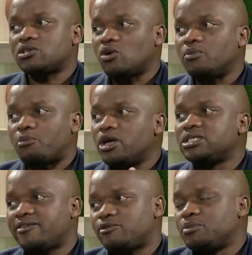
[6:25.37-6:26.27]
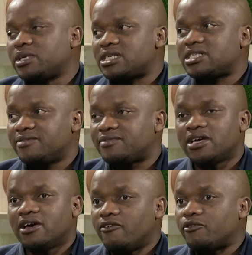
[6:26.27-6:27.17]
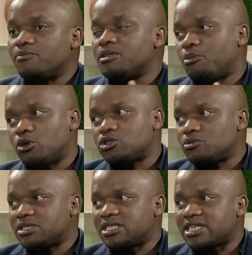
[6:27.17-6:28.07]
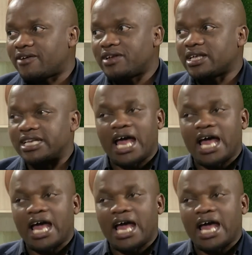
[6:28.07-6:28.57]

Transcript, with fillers: or points have to be retrieved from the boardrooms and stuff like that.